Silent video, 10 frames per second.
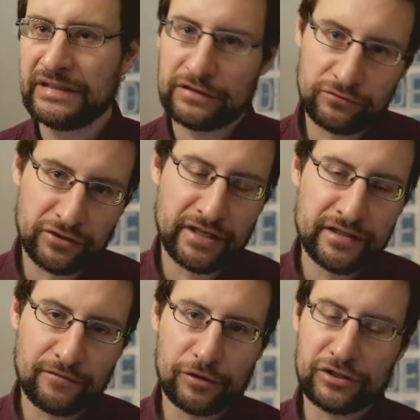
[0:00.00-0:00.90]
not
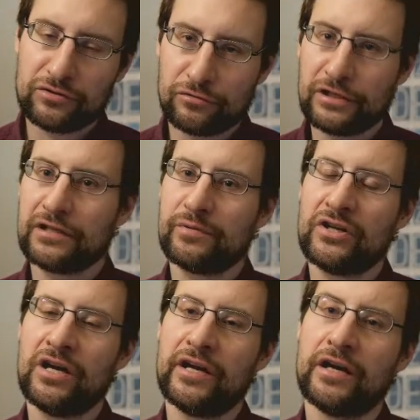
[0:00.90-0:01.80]
undervolted, or a little bit
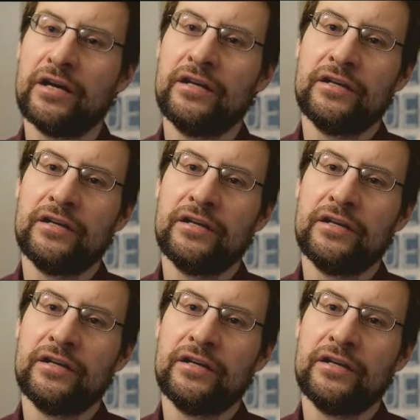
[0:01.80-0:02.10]
higher